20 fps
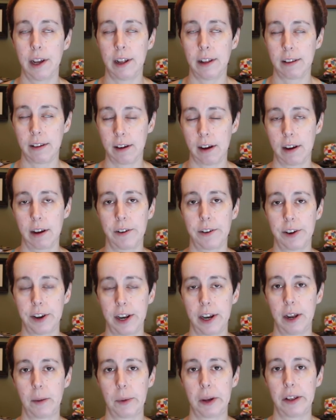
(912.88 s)
it's not
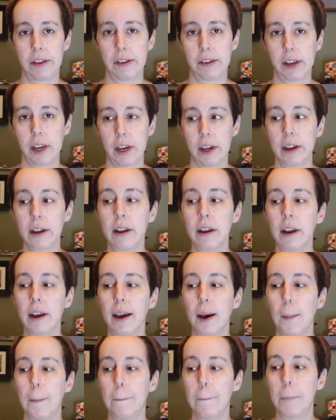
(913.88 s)
irritating my
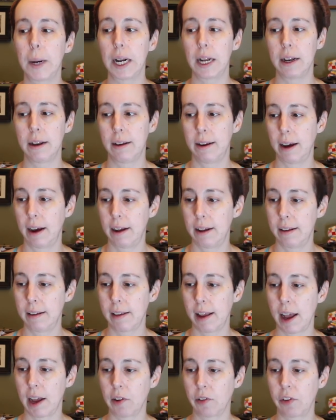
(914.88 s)
skin, but it
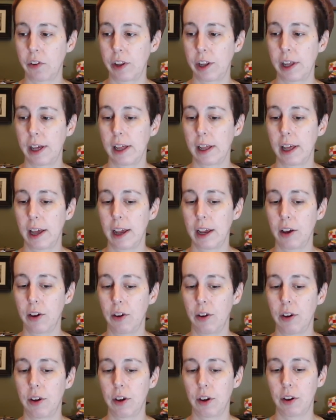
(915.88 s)
does actually
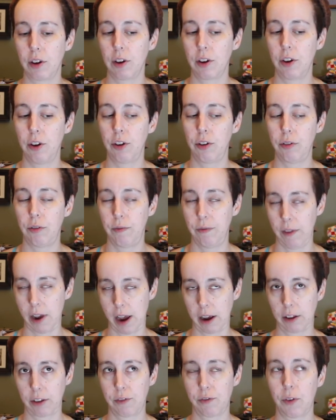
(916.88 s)
like
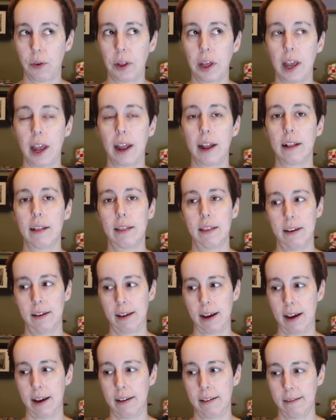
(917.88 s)
exfoliate the
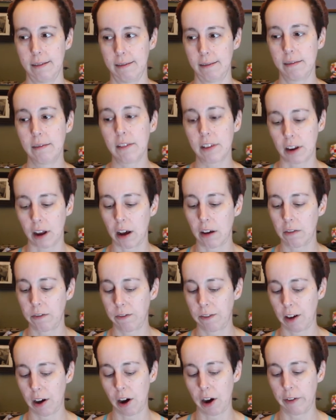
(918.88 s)
dead
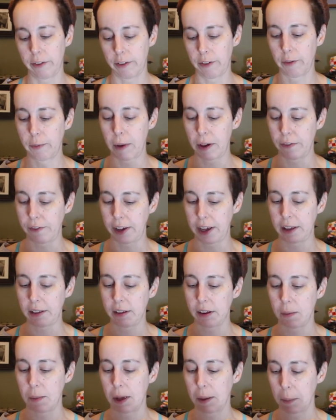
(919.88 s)
stuff off of my
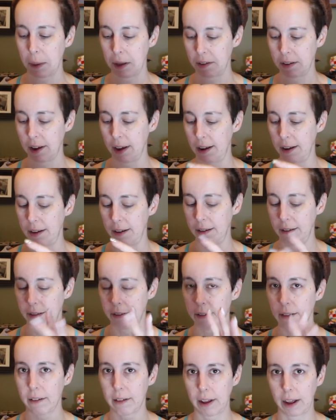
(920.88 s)
face to make my skin
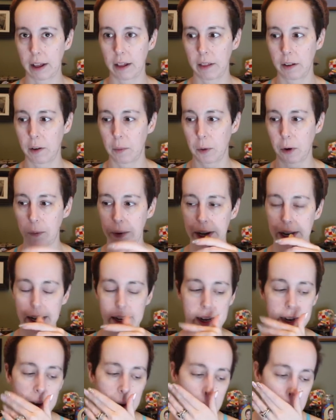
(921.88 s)
like a little more
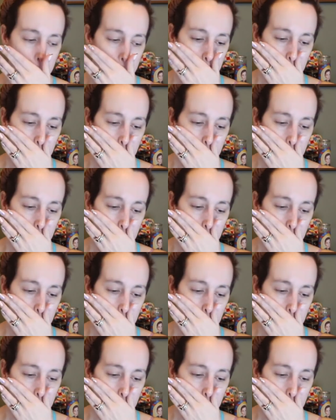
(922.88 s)
radiant.